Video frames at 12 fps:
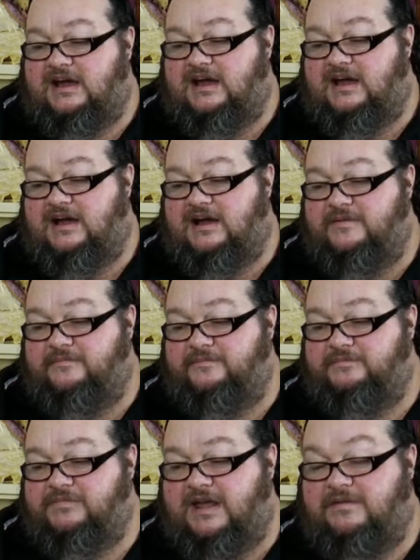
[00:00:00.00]

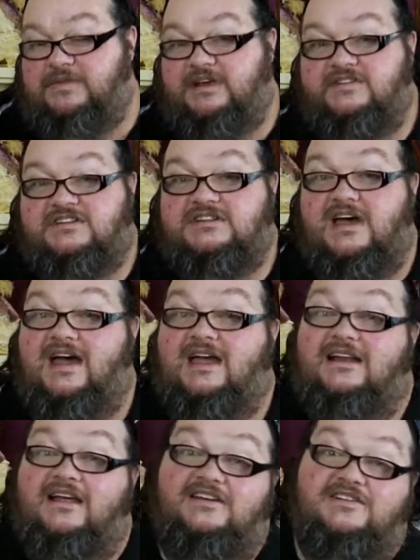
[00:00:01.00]
and being the
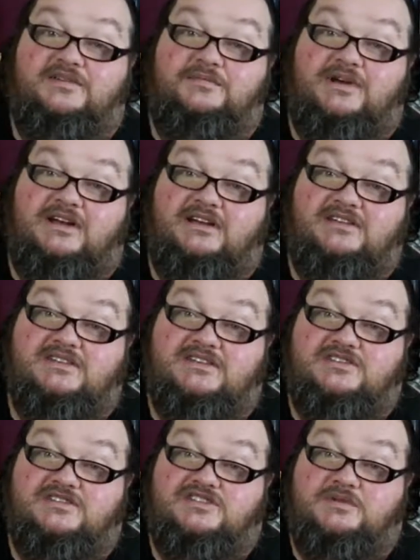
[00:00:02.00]
tail end of the breeding
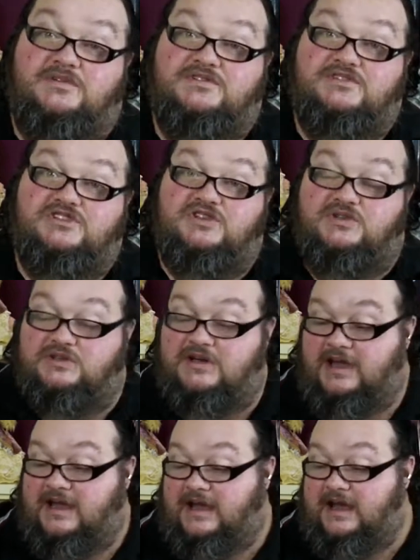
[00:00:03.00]
season, she wasn't sure.
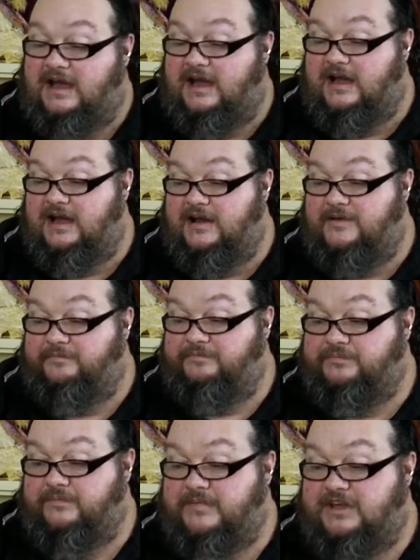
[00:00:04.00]

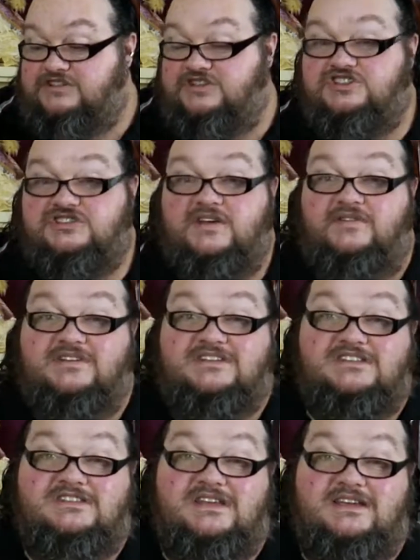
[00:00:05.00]
So she's given us
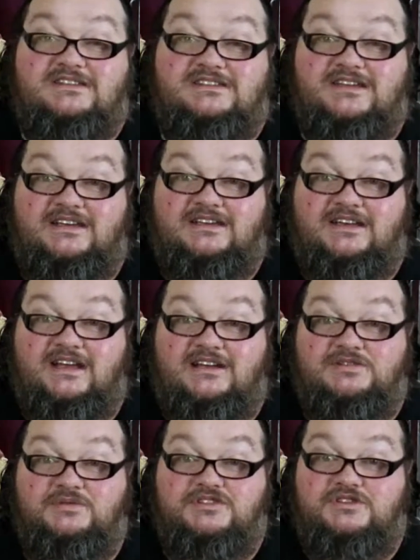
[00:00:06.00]
16
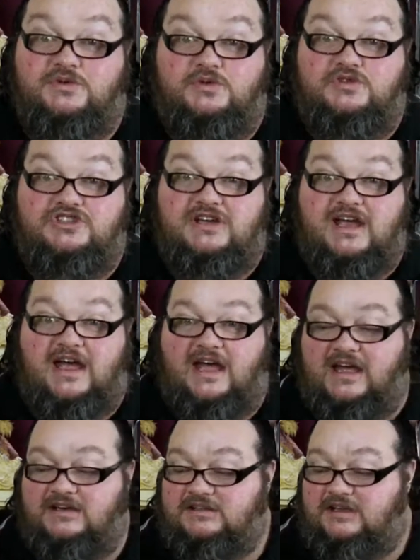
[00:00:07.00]
eggs, which is all she
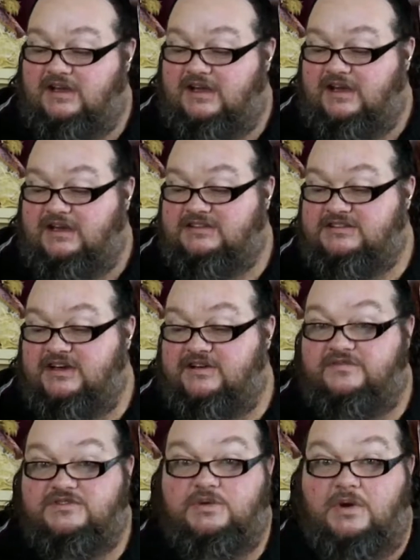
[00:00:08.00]
had, instead
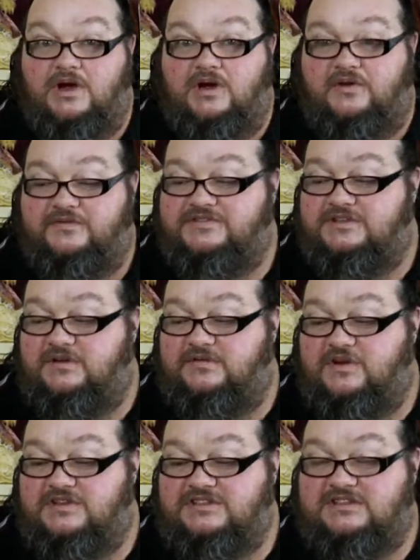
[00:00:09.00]
of 12. So
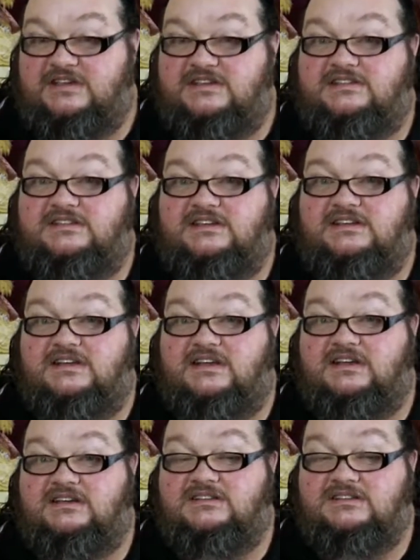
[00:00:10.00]
we've got 16
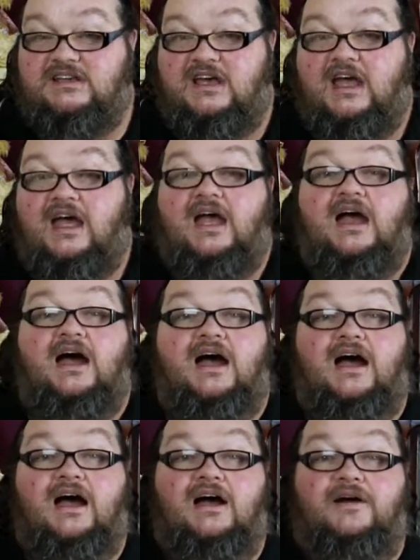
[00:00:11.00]
eggs.
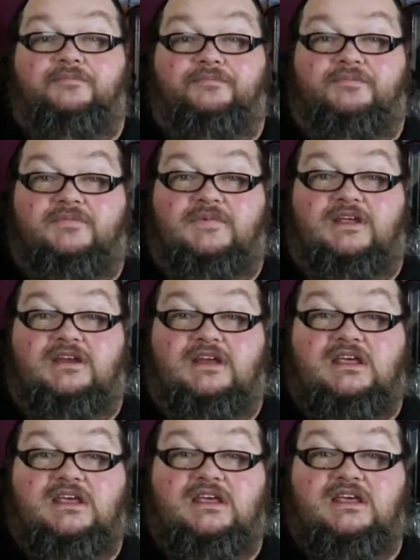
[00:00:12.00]
In
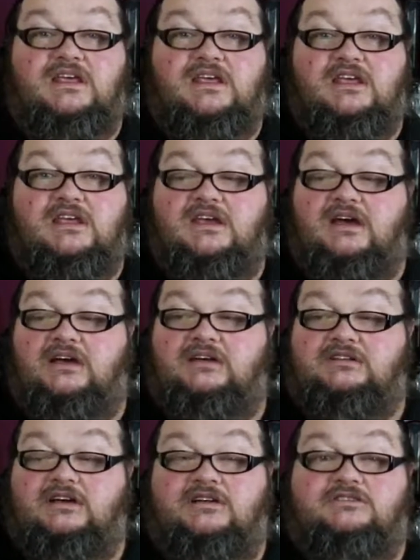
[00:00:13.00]
here,
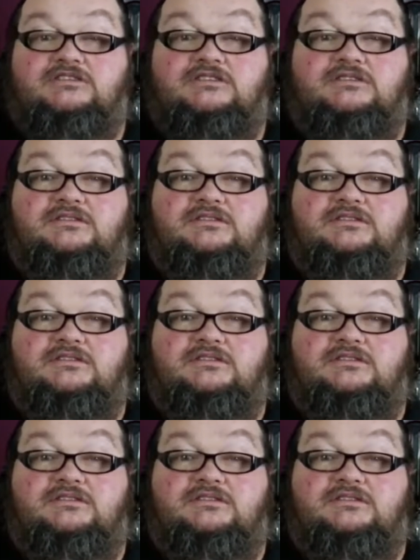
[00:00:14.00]
I'll